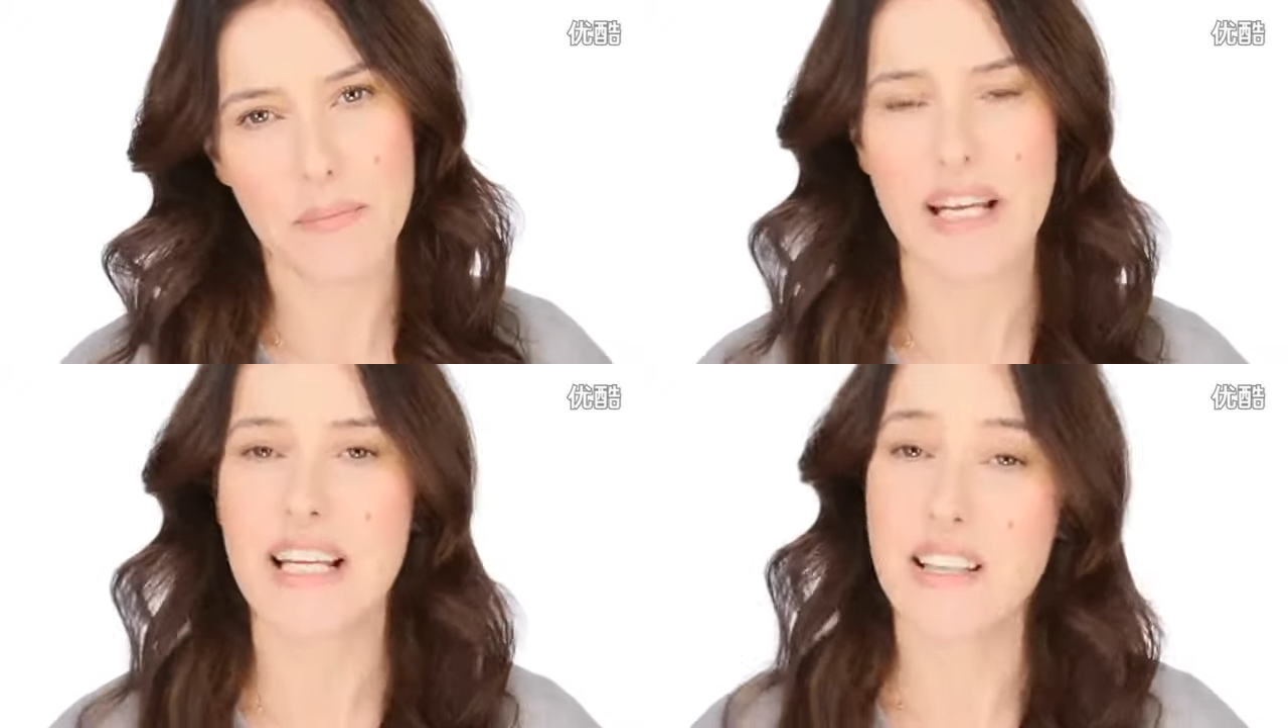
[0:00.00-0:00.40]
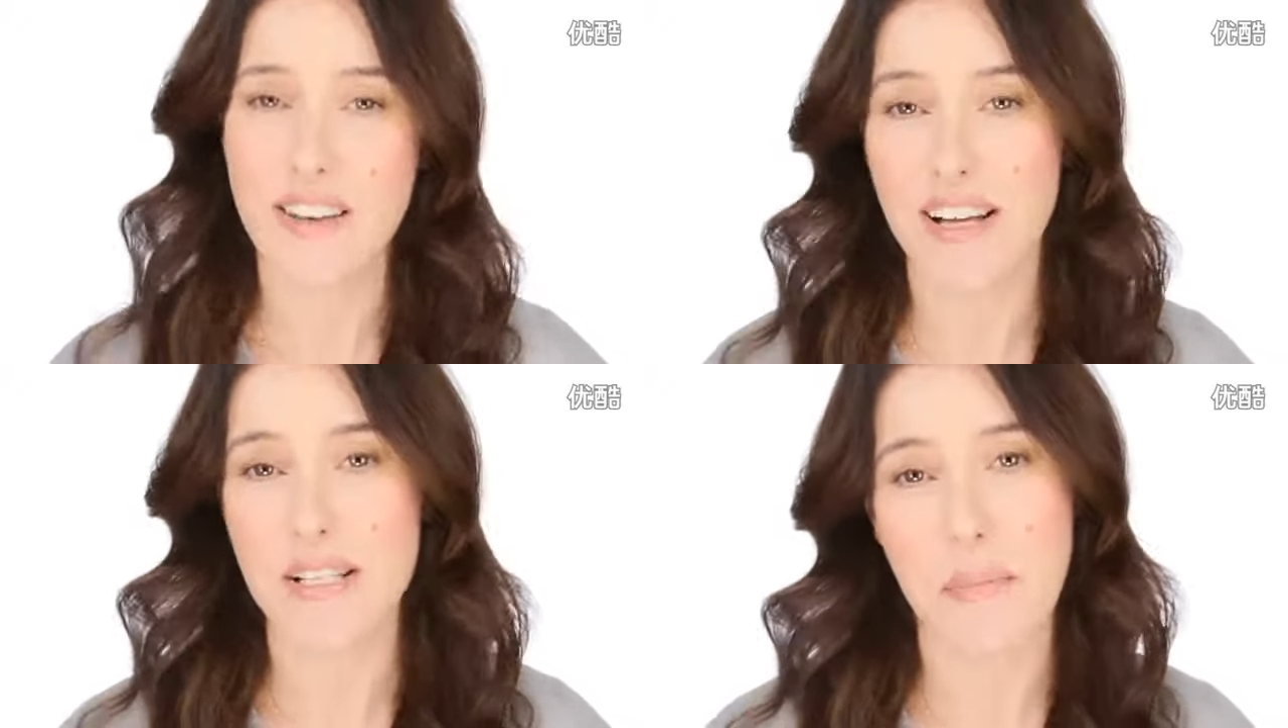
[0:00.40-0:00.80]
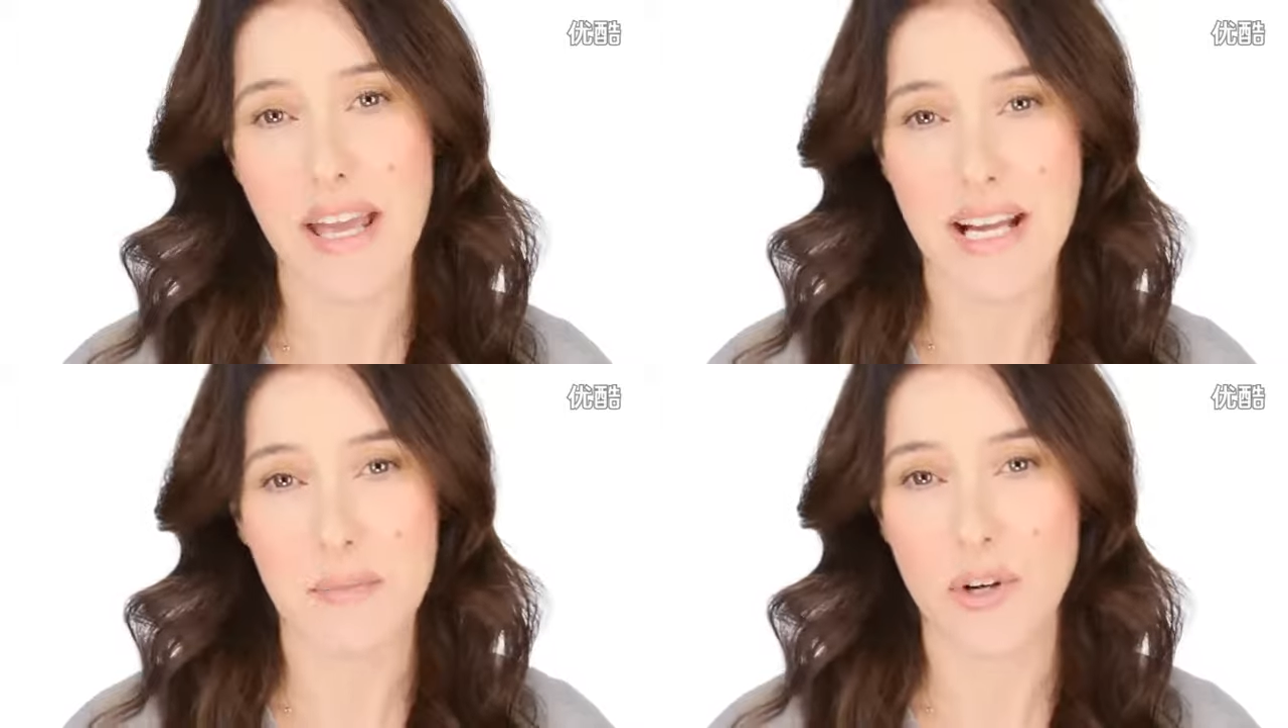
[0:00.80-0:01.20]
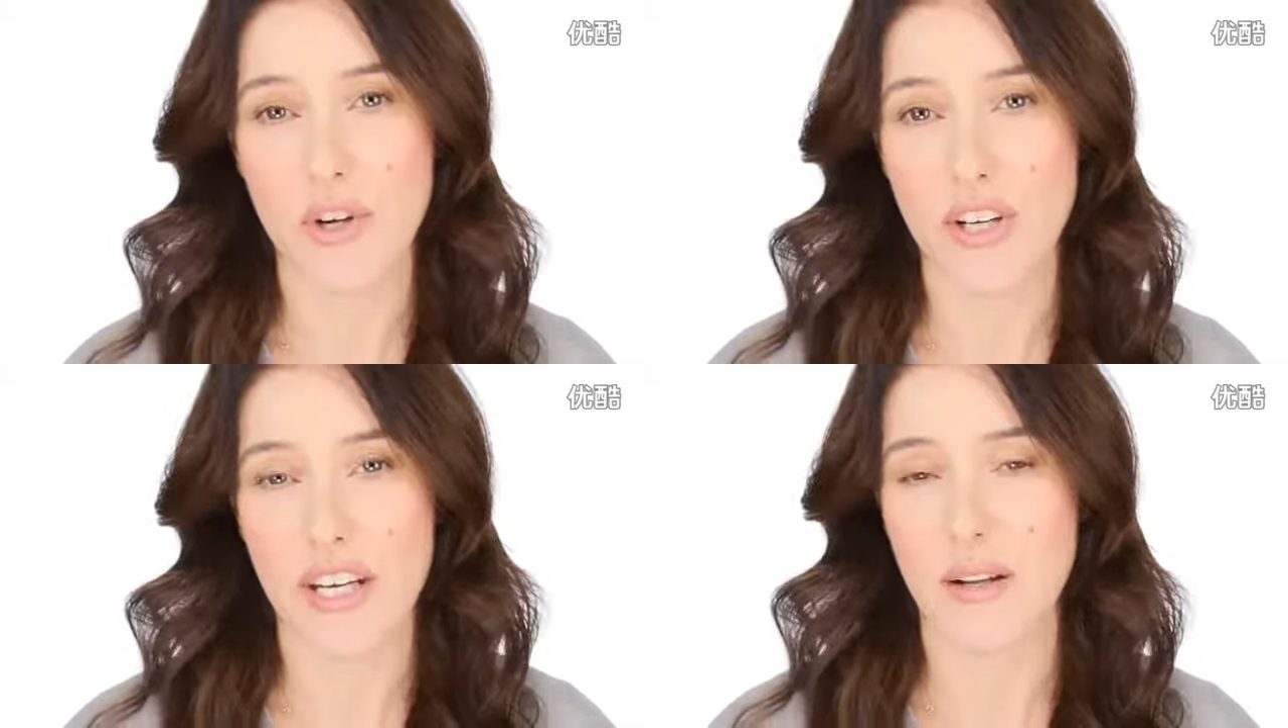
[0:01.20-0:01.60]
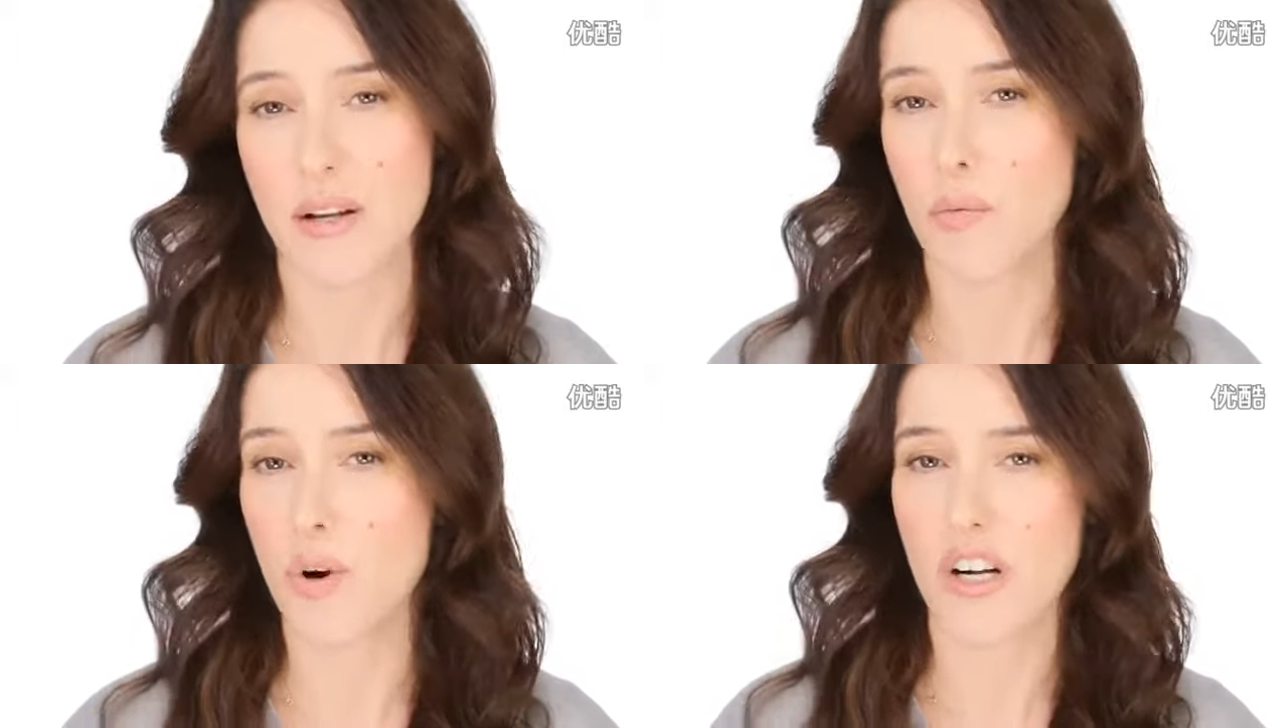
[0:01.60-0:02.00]
but it is a nice makeup look and it
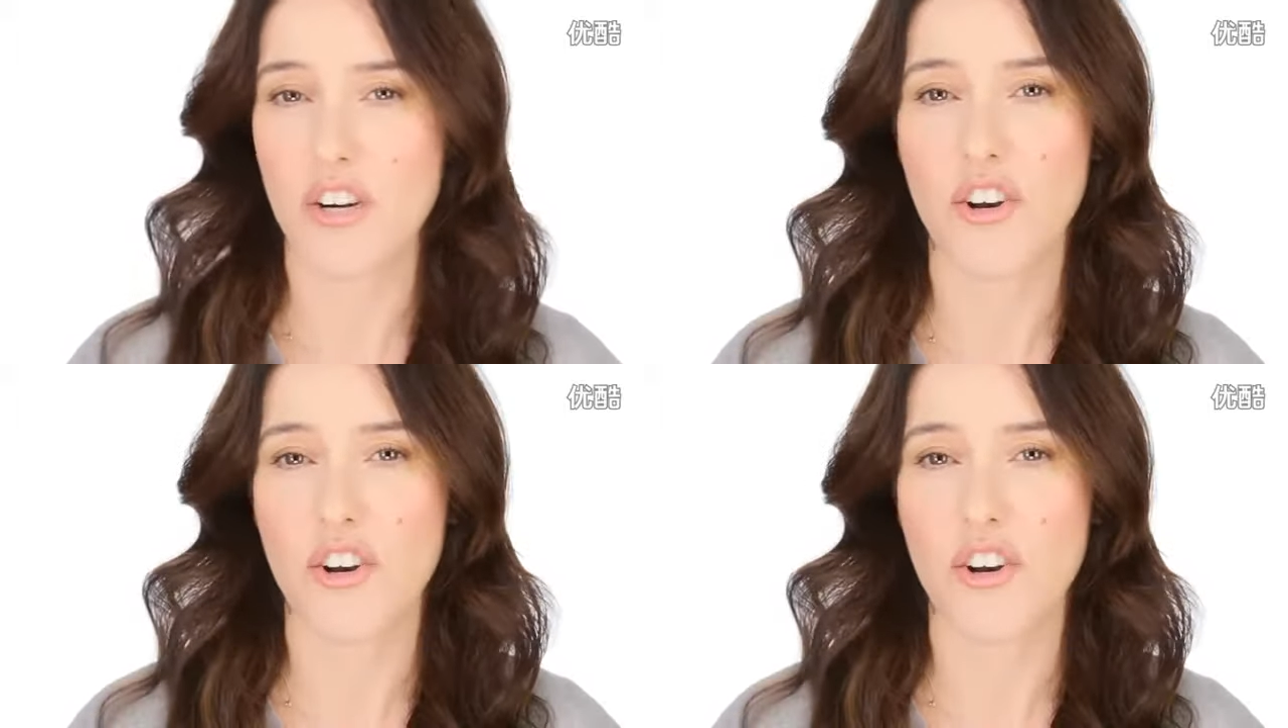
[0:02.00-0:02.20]
can work